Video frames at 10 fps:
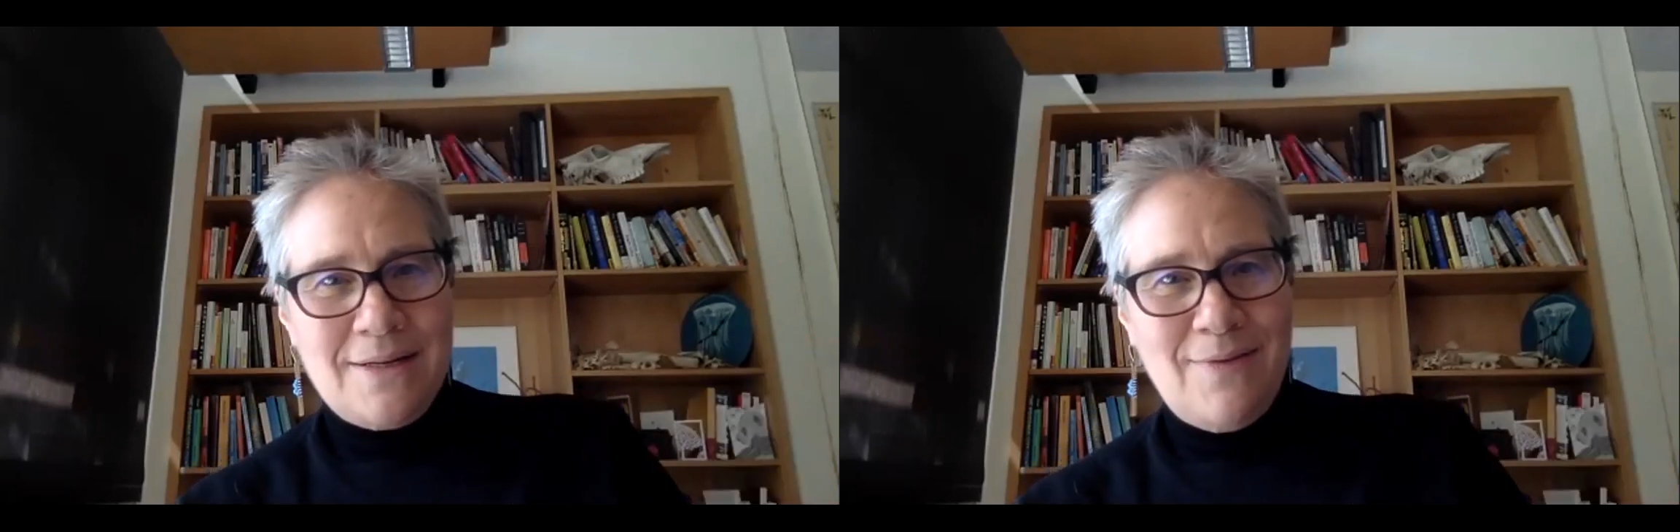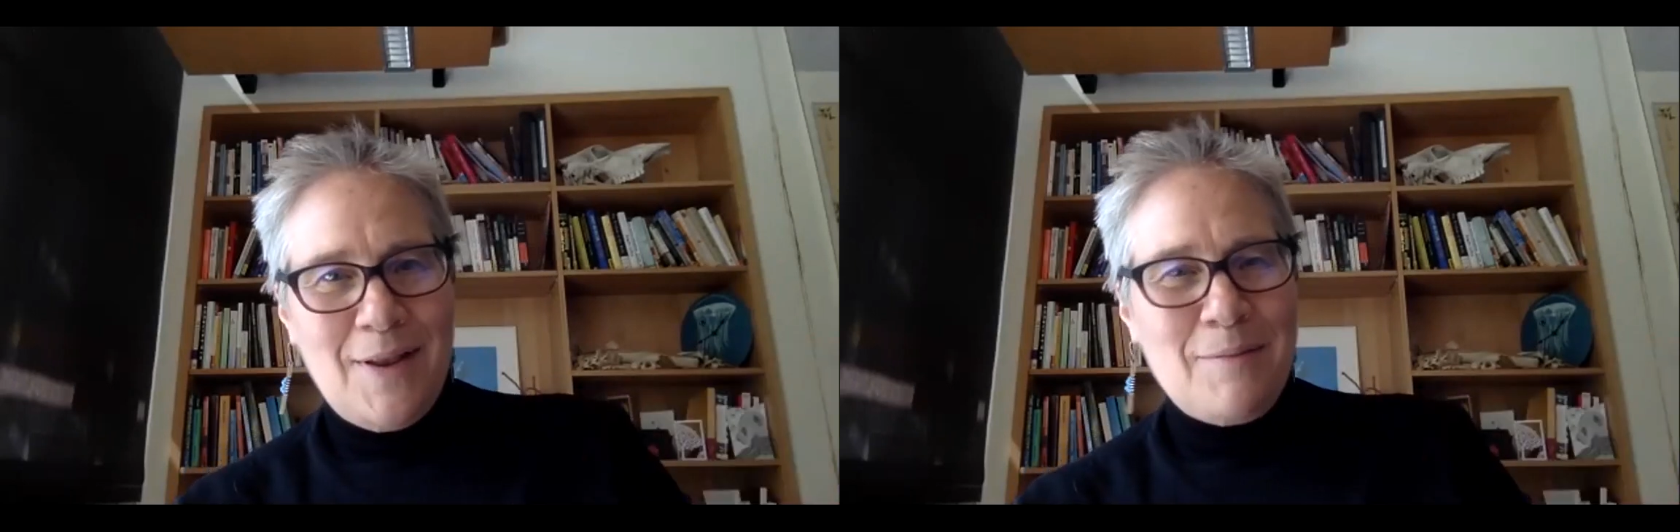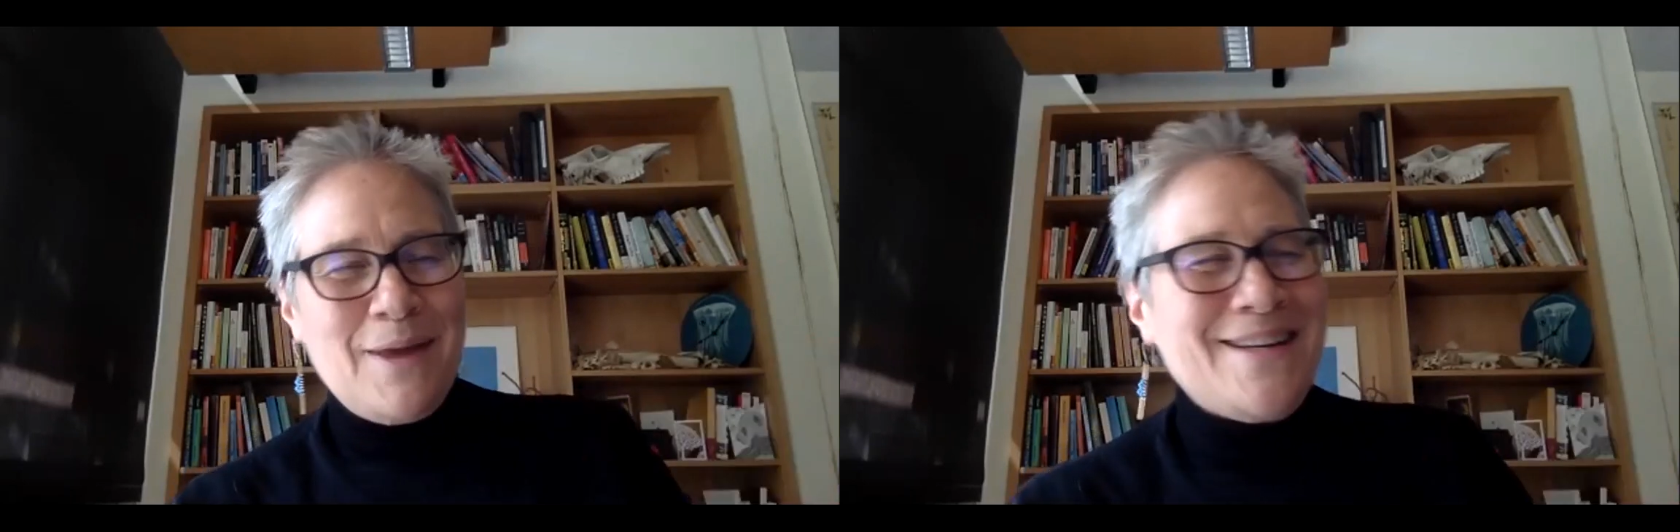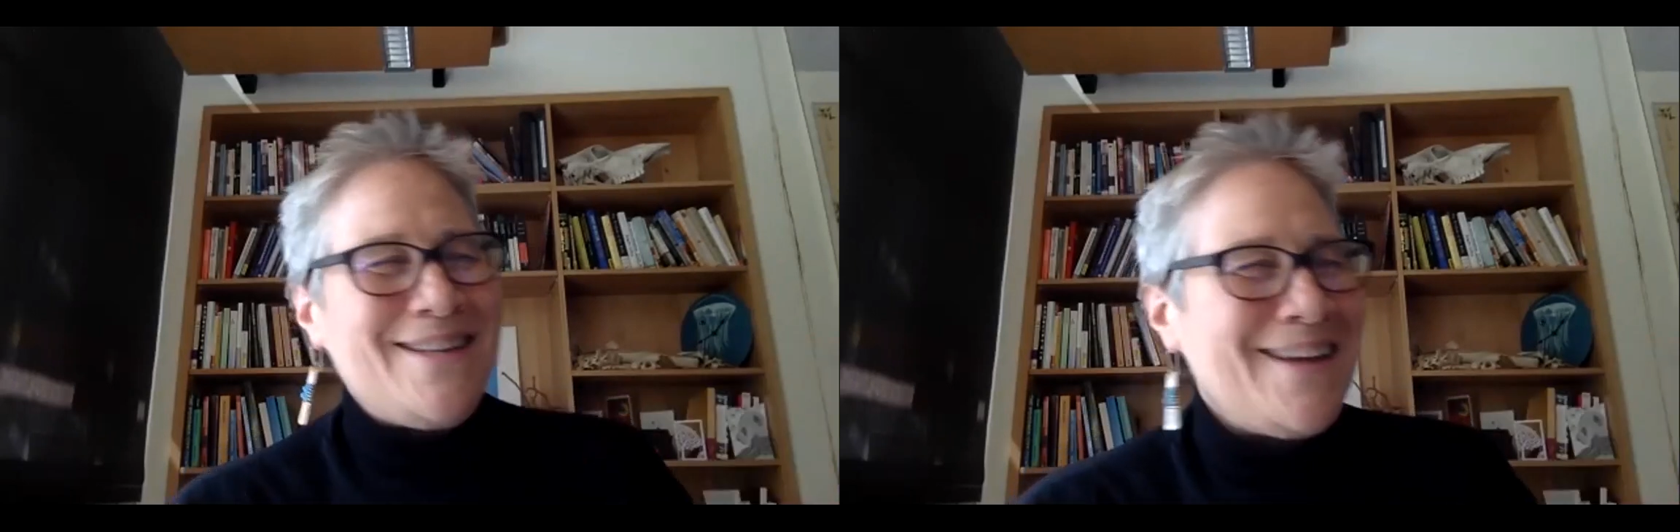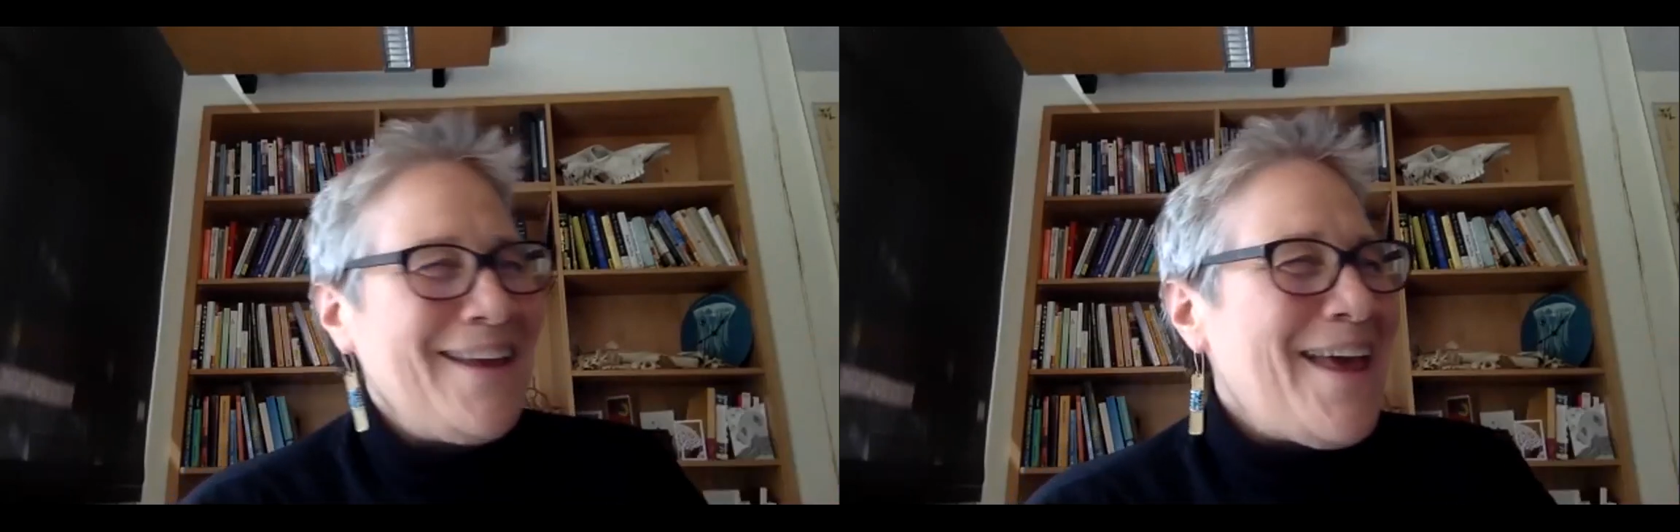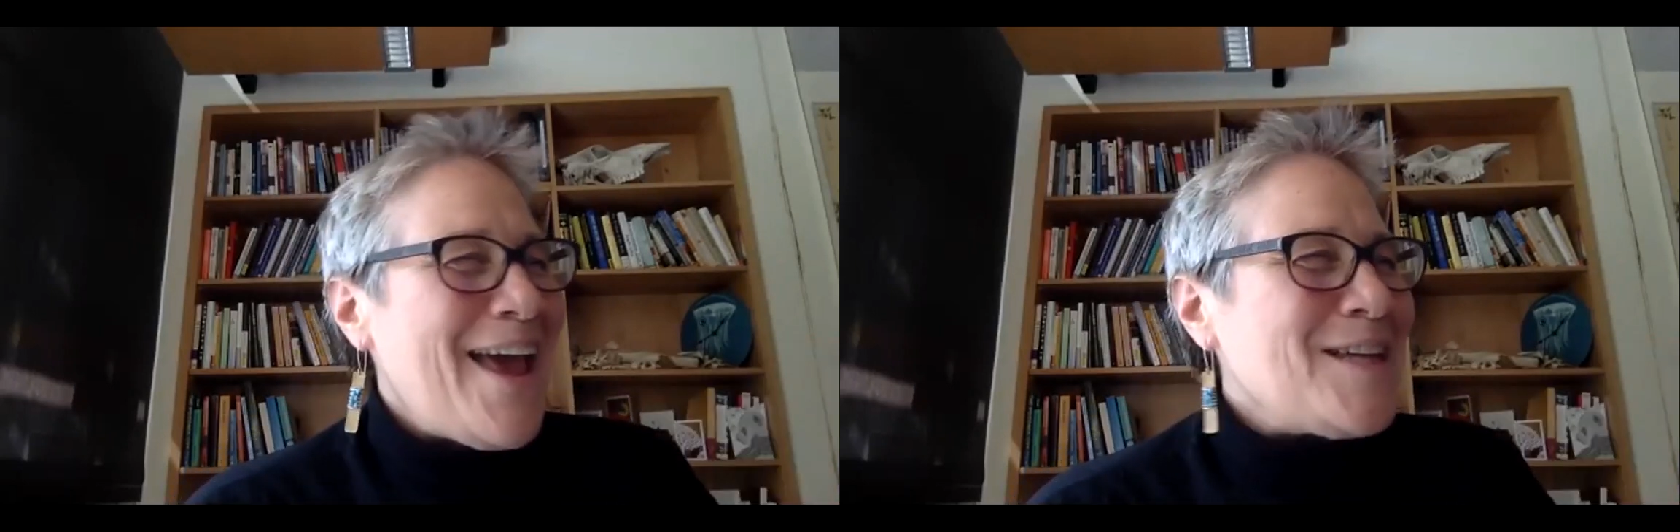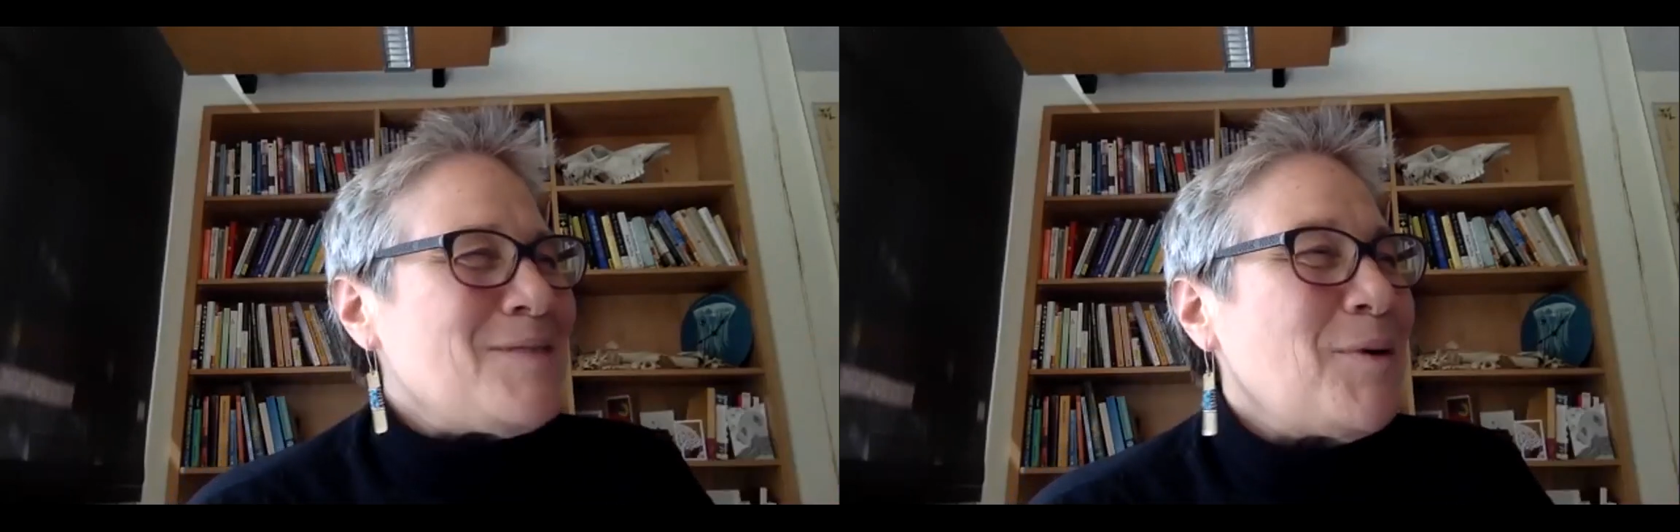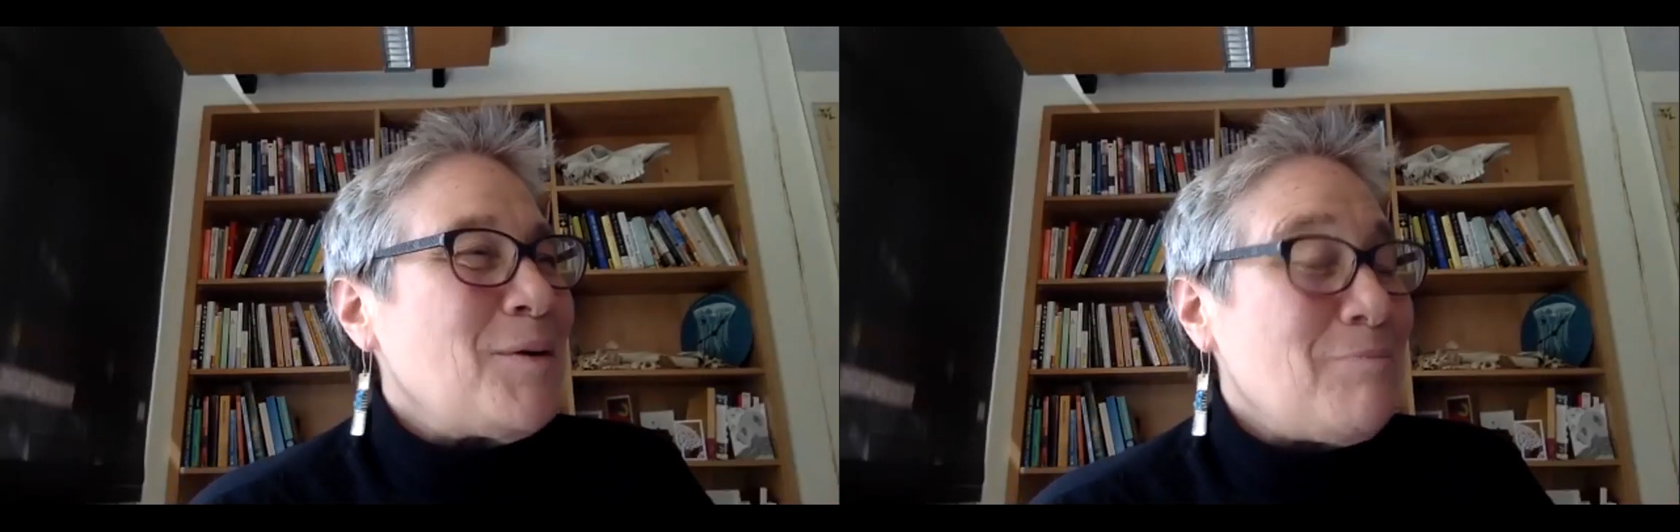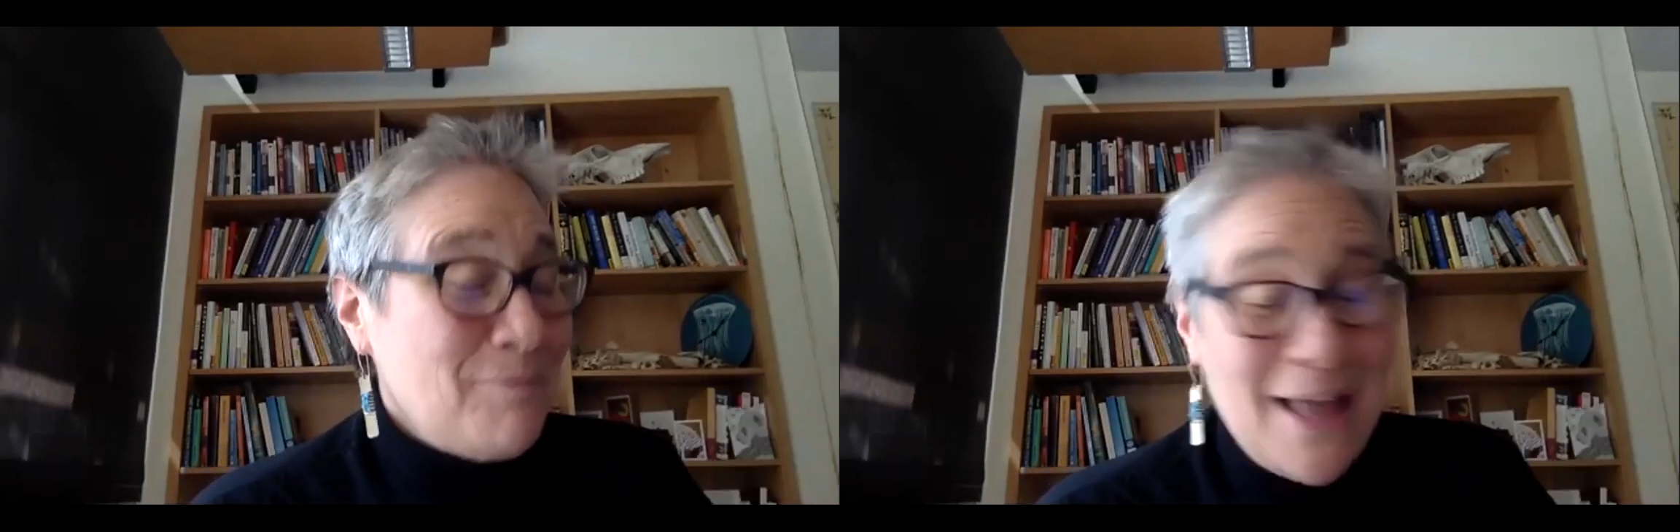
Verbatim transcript: development expert